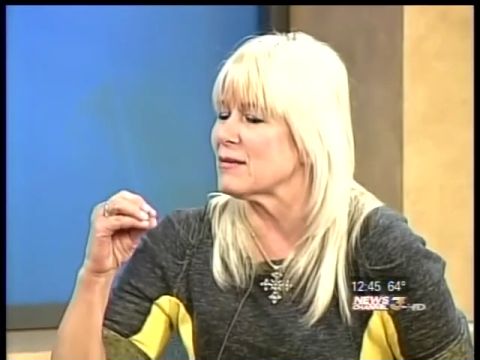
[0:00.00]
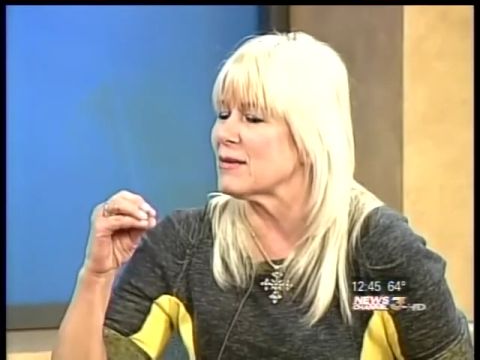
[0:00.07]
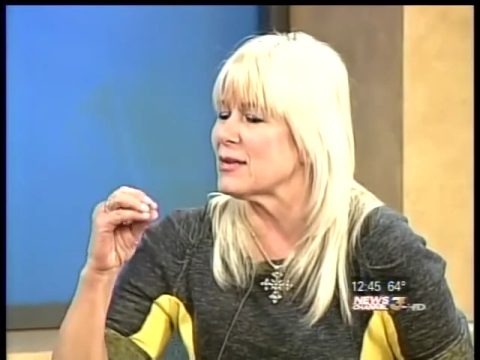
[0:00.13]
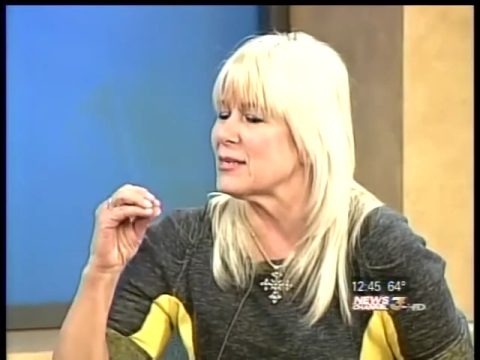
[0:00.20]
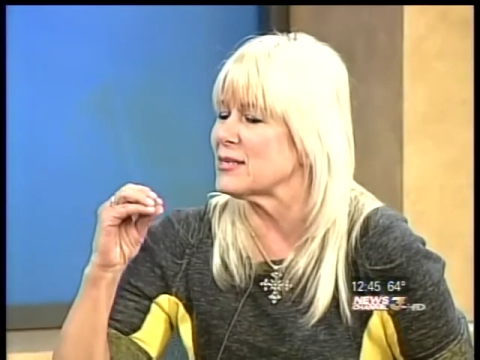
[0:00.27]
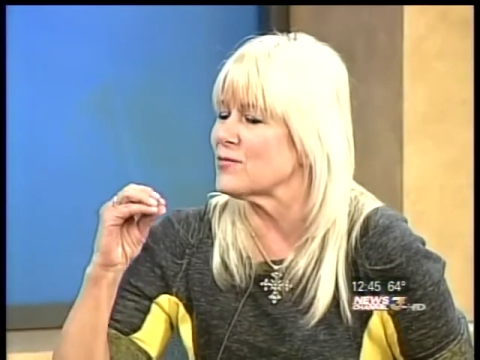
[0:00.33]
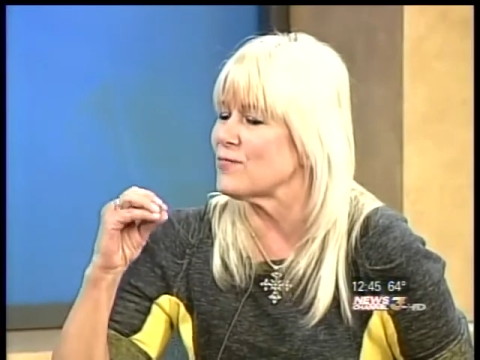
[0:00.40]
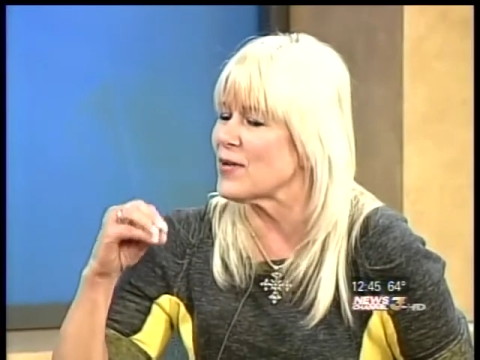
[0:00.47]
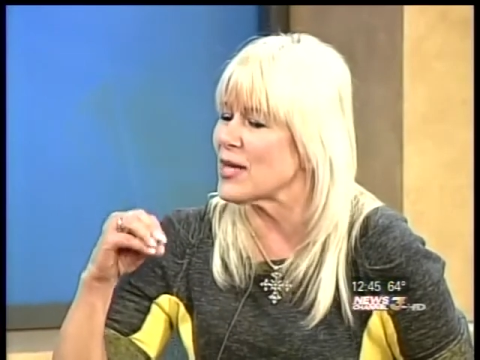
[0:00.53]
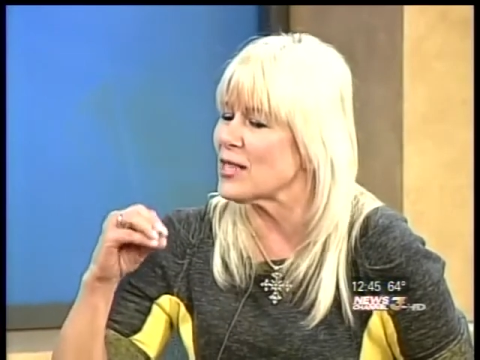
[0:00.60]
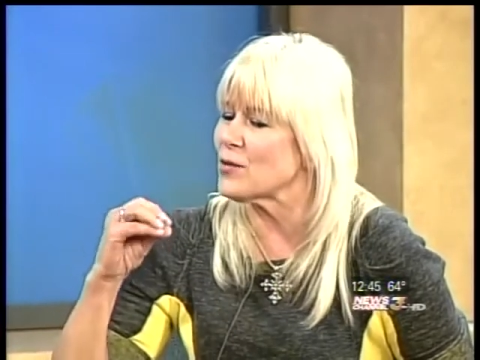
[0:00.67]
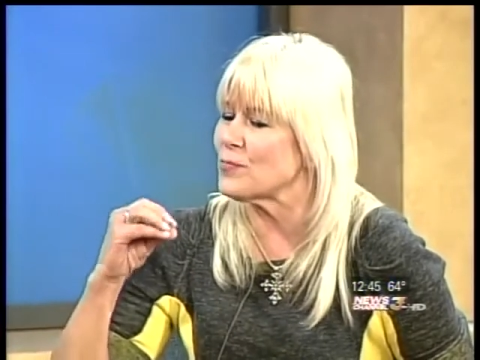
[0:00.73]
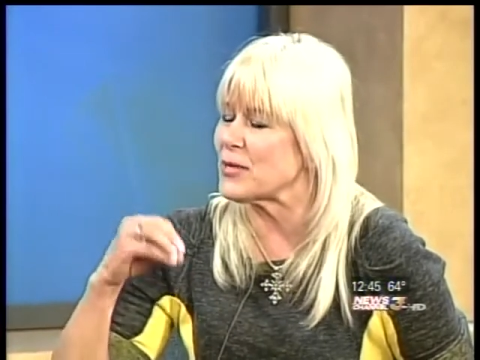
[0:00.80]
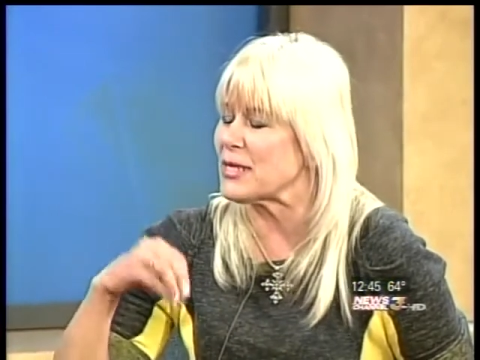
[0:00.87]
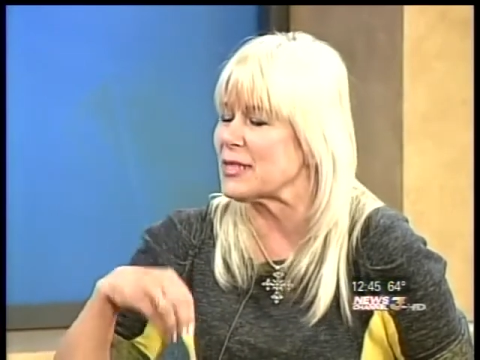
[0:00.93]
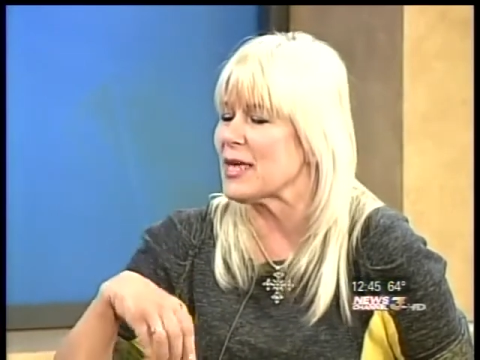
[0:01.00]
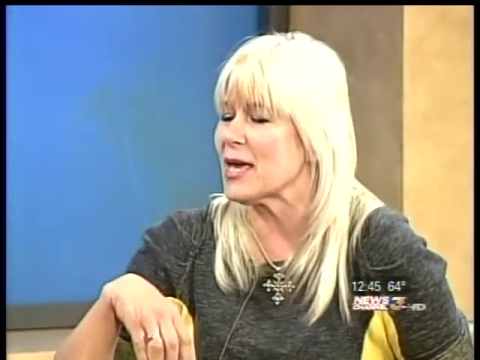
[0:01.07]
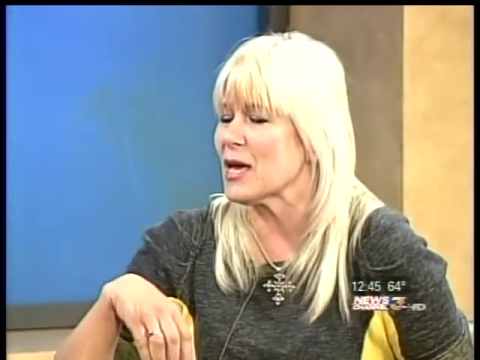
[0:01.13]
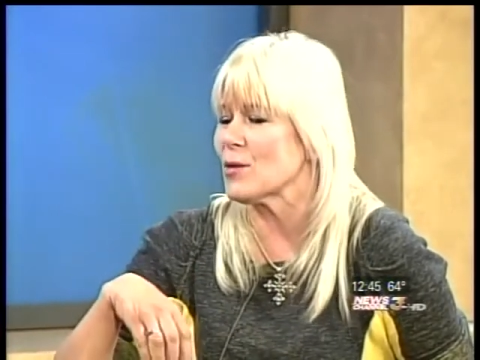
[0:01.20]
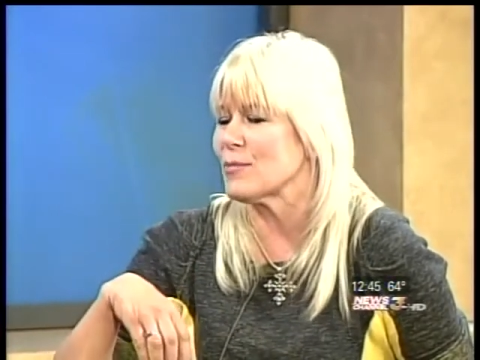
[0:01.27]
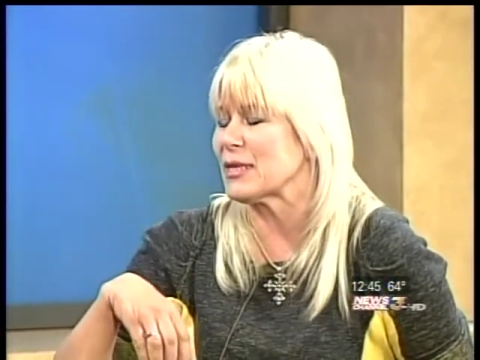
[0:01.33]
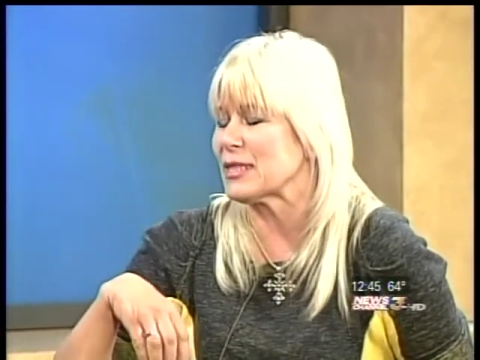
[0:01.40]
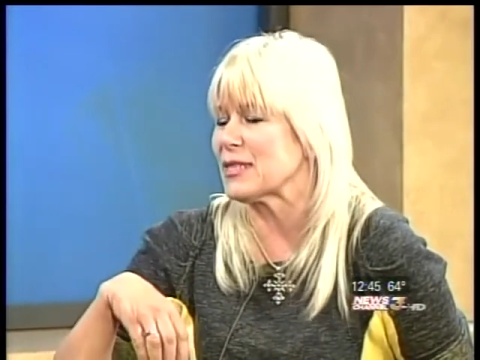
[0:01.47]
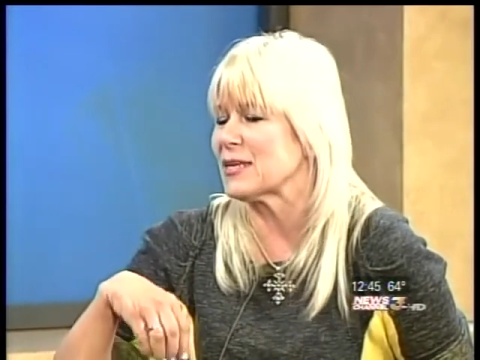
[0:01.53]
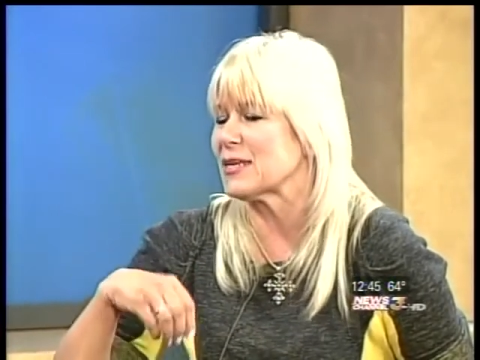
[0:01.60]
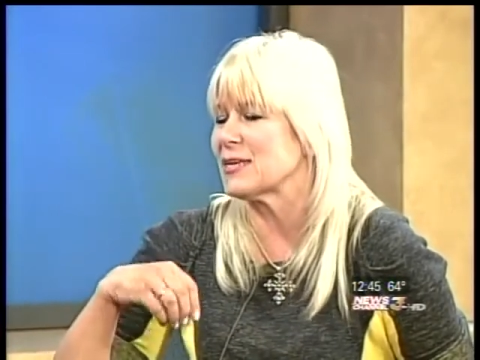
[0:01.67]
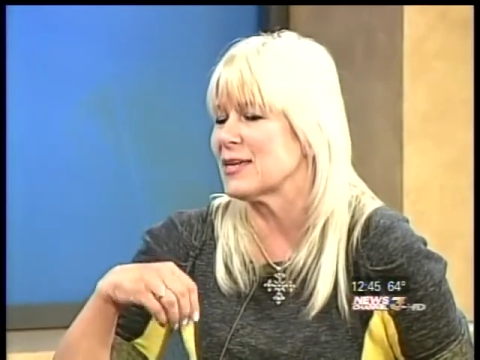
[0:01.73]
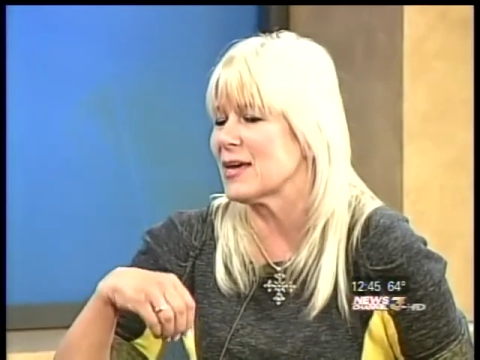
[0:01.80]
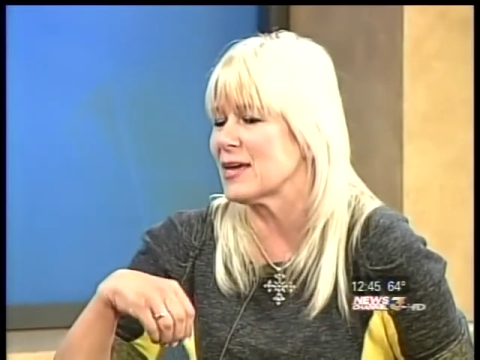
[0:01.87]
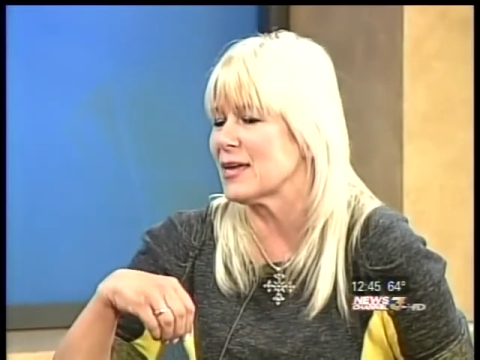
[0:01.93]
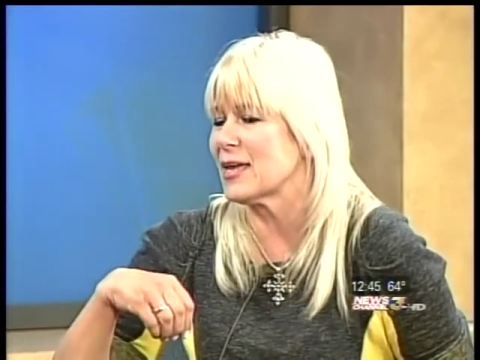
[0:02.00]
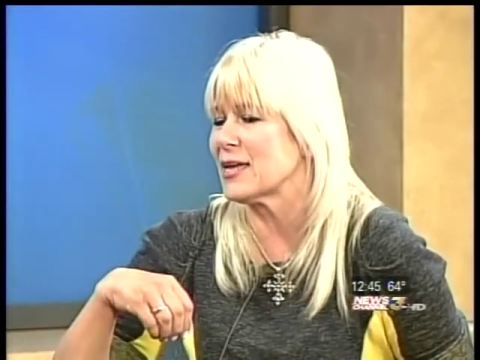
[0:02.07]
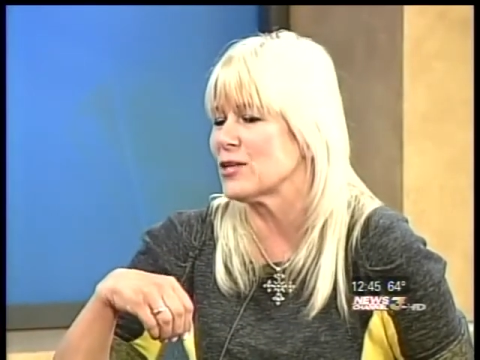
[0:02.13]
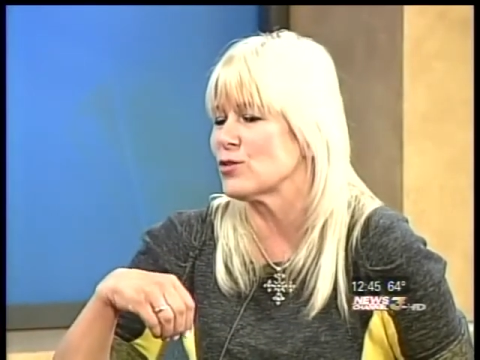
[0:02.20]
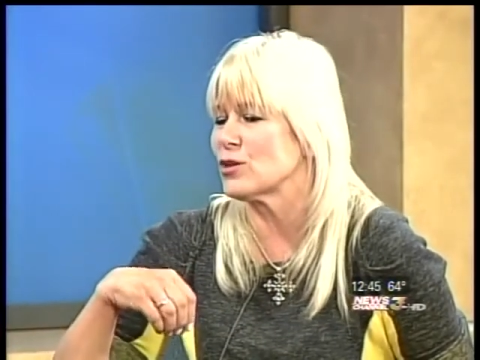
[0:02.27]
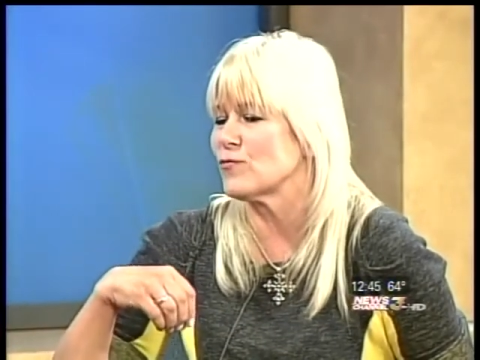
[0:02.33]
develop these habits at a young age,